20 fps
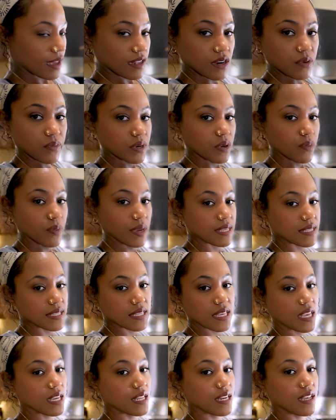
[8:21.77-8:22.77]
I don't want to
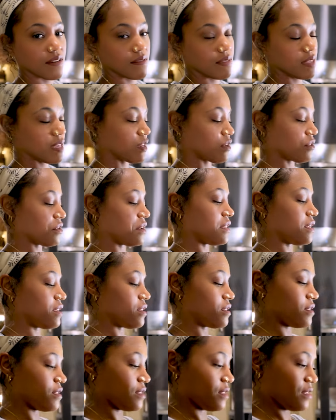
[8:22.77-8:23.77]
waste any of the
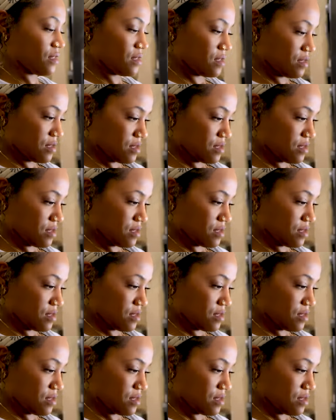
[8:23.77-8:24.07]
ingredients.